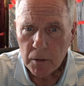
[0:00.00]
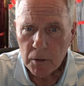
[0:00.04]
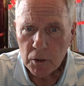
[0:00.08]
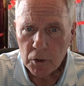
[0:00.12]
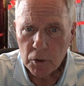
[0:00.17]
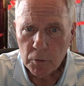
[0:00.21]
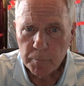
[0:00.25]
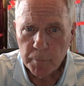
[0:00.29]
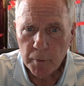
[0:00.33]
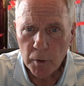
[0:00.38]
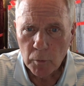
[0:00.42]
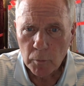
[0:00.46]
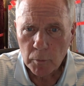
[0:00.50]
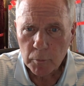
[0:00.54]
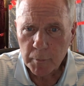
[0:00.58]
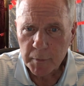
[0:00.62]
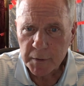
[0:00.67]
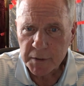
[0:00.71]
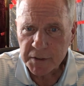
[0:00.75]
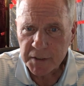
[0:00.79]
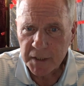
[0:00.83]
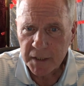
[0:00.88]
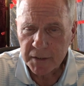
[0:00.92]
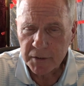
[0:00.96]
The bill would
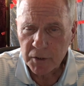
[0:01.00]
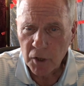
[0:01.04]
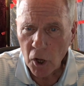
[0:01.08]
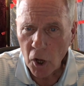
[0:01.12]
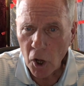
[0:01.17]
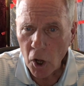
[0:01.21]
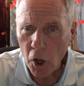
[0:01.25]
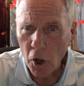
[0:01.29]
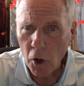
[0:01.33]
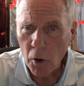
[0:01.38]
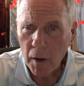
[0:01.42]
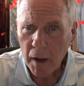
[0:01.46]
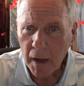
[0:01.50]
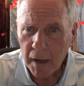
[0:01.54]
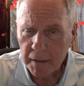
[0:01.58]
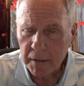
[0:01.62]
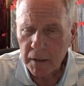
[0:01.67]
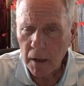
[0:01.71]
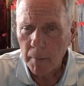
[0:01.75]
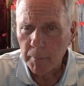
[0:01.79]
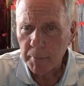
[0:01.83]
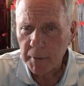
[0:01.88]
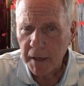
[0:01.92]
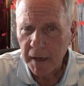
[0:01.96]
rescind all
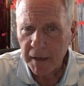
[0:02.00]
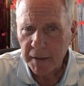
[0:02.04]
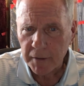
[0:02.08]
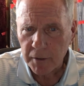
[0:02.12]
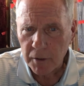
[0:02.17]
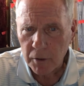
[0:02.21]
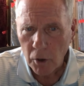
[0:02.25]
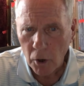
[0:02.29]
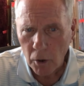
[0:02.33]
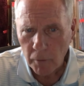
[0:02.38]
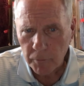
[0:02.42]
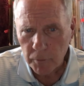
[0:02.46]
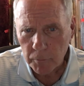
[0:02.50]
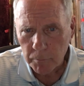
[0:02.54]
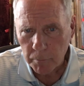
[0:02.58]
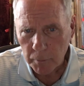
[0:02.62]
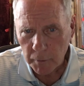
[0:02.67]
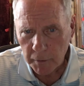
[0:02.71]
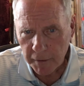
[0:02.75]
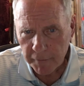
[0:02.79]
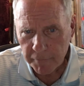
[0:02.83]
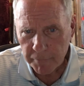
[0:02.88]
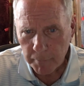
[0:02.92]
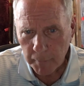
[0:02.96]
unobligated COVID
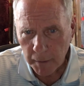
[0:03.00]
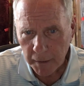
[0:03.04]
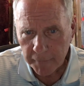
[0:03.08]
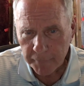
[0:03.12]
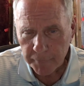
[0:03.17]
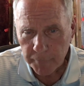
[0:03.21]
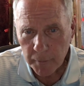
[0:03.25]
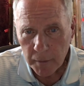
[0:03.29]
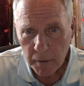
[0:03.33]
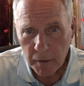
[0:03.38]
relief money